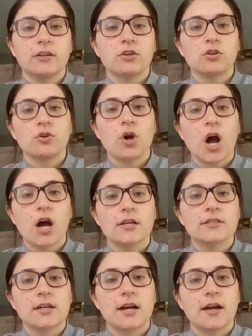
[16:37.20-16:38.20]

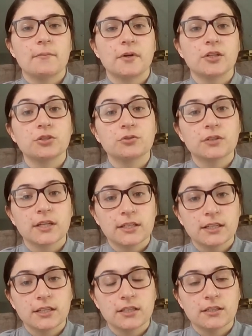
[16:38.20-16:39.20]
cause acute
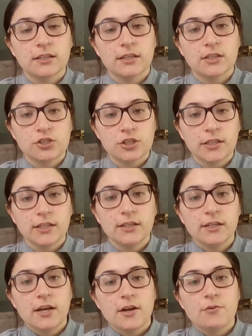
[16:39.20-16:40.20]
kidney injury
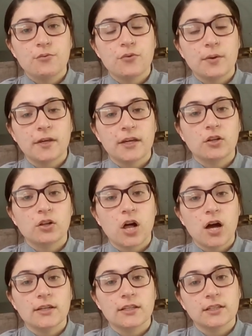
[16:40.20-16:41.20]
from it
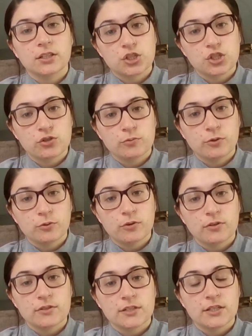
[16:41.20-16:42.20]
clogging in the
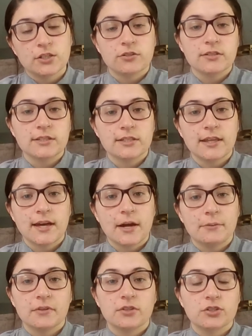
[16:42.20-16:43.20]
tubules, and you'll see
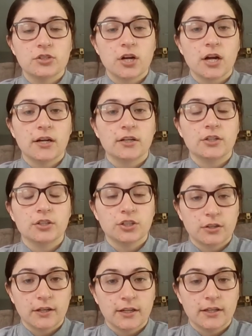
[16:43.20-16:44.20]
that with dark
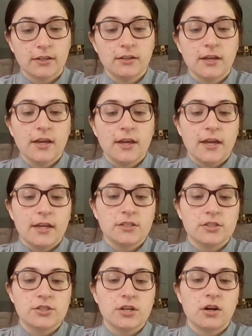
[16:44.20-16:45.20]
urine.
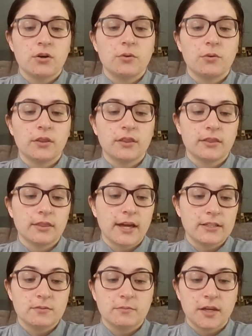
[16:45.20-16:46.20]
And so
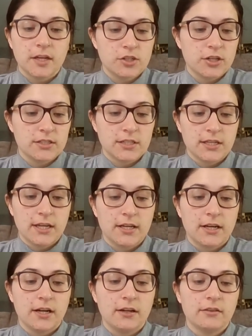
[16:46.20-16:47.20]
that's a major
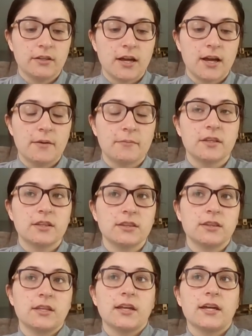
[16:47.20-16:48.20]
indicator.
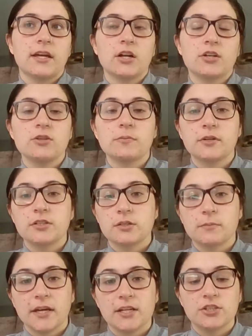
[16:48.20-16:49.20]
It also puts
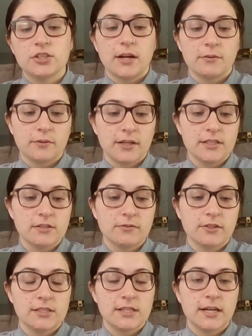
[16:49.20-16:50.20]
the patient at risk
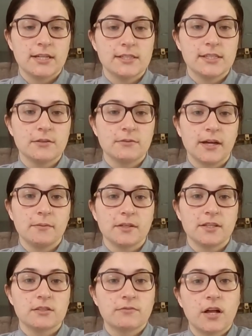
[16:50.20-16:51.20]
for DIC, right?
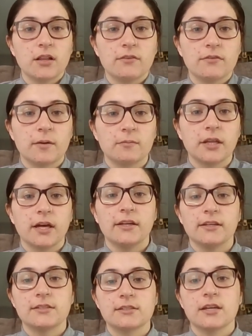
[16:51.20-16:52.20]
Because if all of our blood
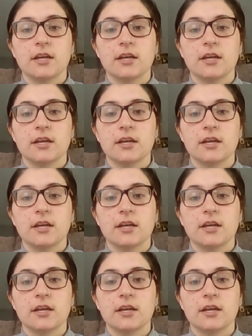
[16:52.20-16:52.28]
is